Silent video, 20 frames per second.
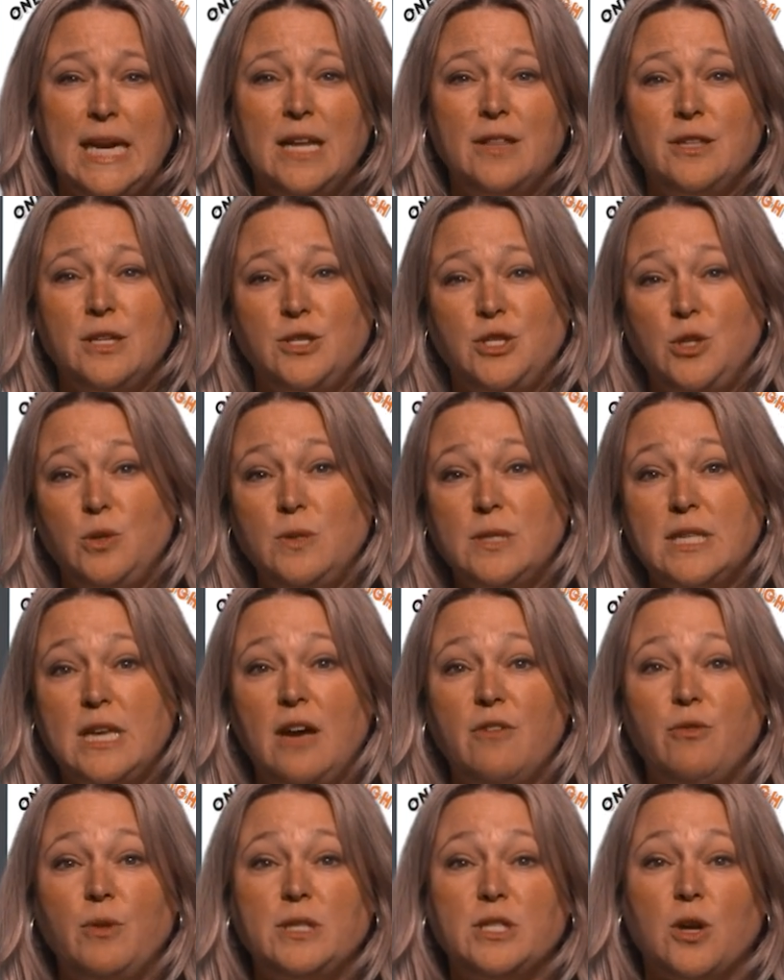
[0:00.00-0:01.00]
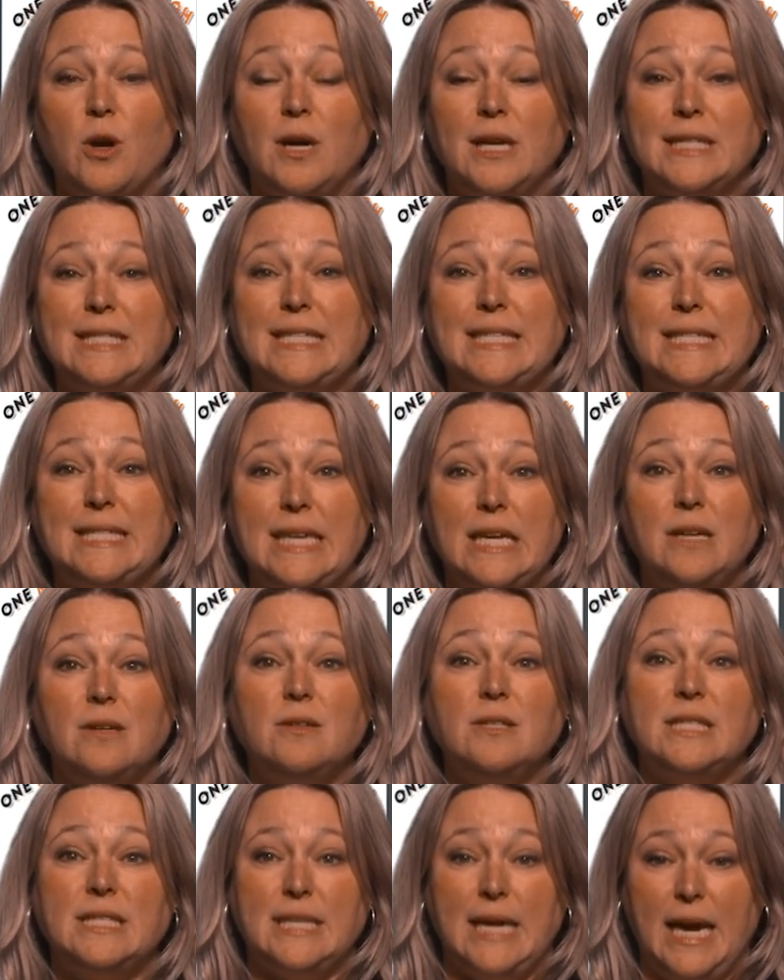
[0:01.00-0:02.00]
The students have what's called a single
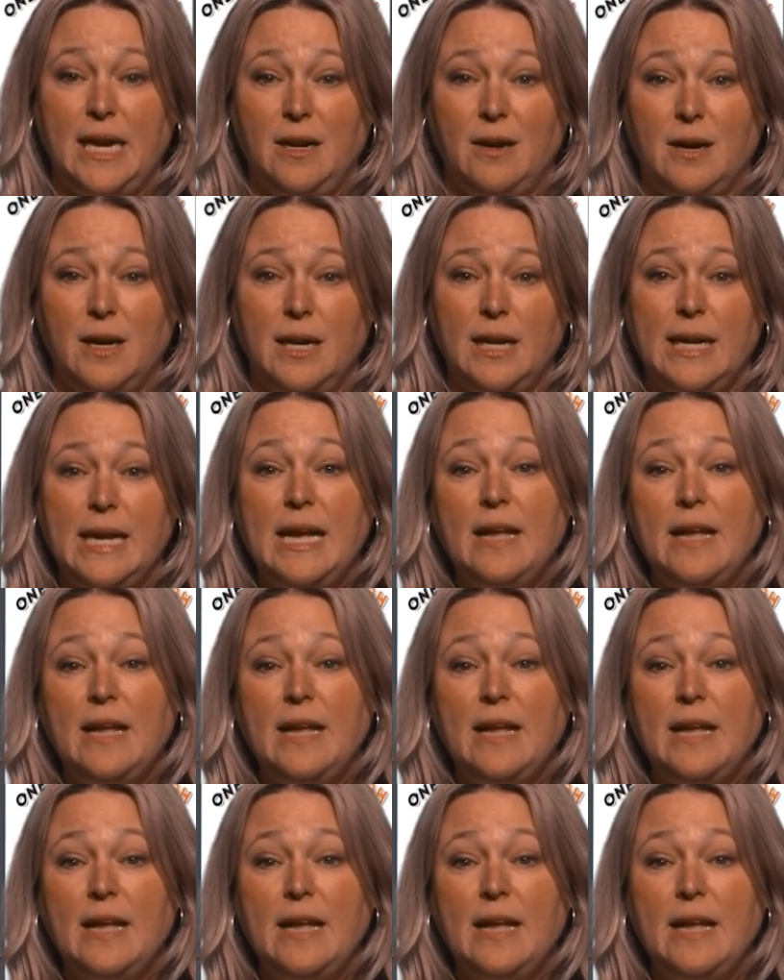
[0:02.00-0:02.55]
sign-on.